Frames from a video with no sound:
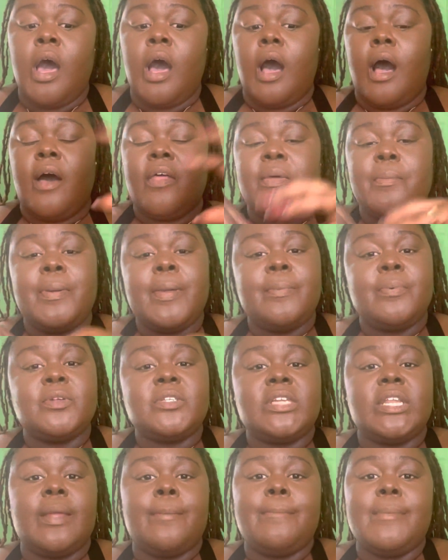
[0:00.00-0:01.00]
other people's
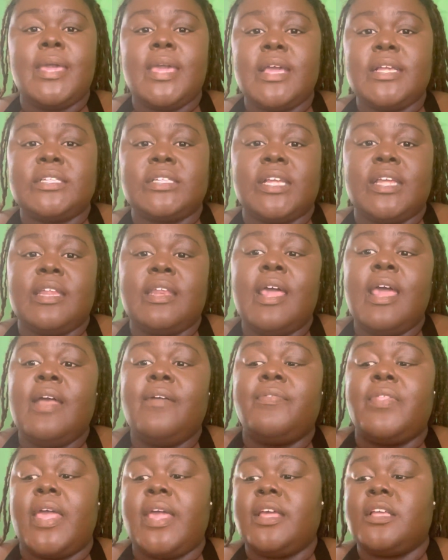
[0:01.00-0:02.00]
in the mix and
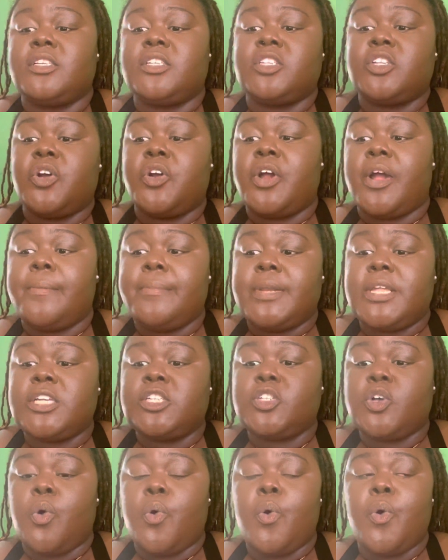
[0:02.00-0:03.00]
they can stir up
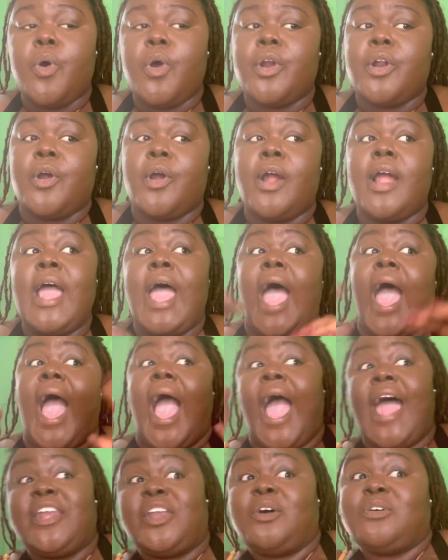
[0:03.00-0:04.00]
discord, or
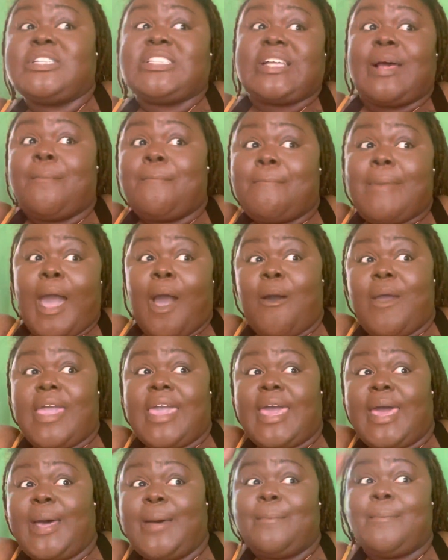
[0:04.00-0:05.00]
I know something about
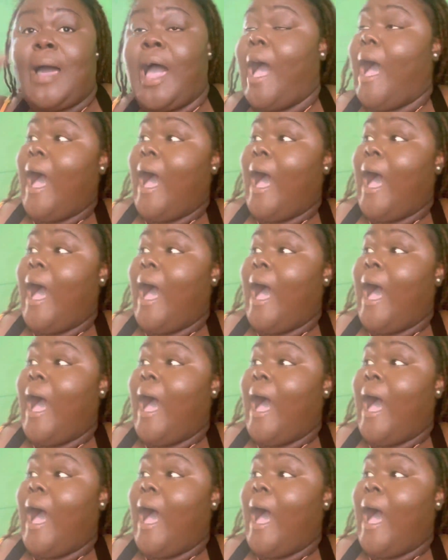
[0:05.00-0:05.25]
him,